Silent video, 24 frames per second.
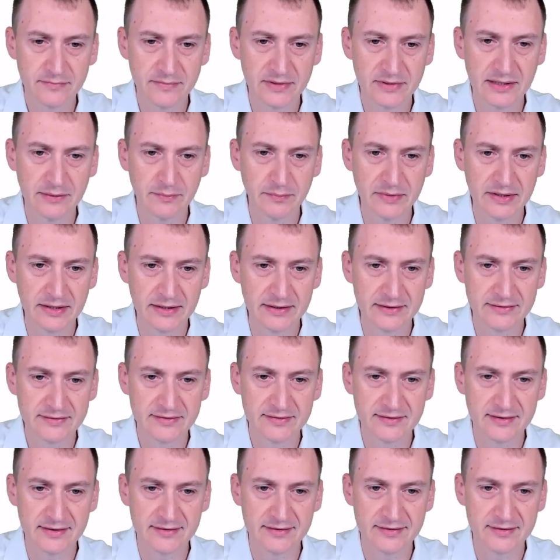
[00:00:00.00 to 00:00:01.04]
it
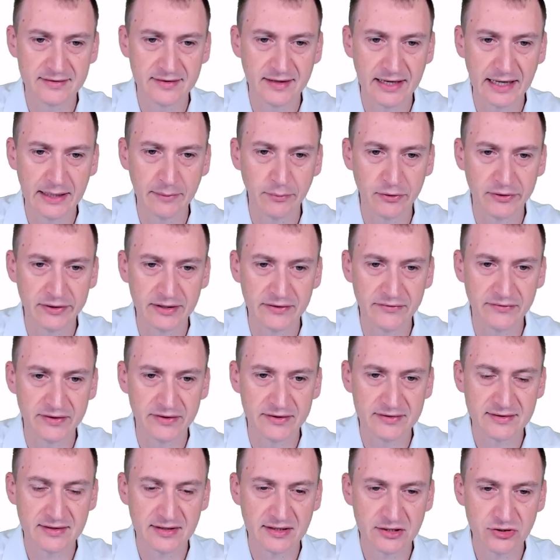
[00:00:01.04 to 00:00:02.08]
means this is enabled. If
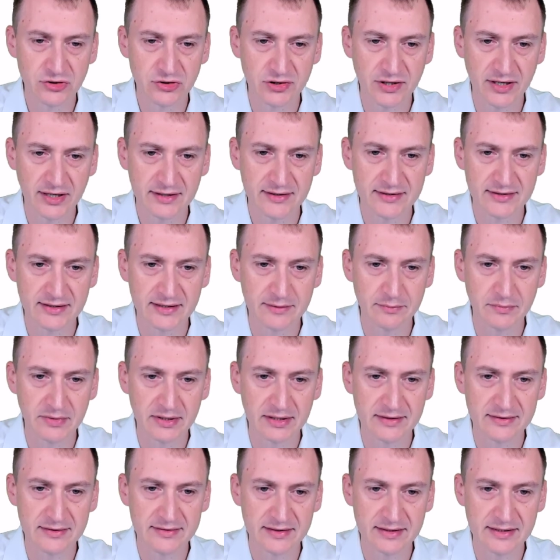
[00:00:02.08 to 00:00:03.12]
it's checked, it
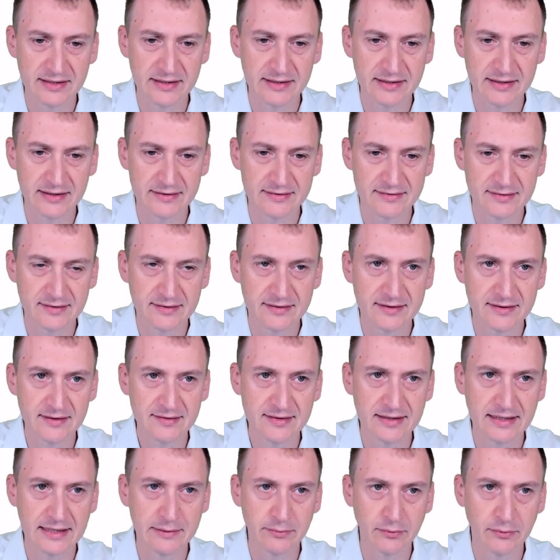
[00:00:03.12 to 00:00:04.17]
means it is
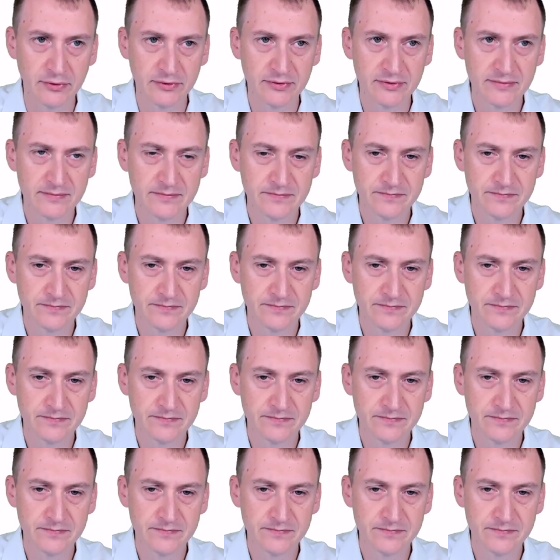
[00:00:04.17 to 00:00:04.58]
disabled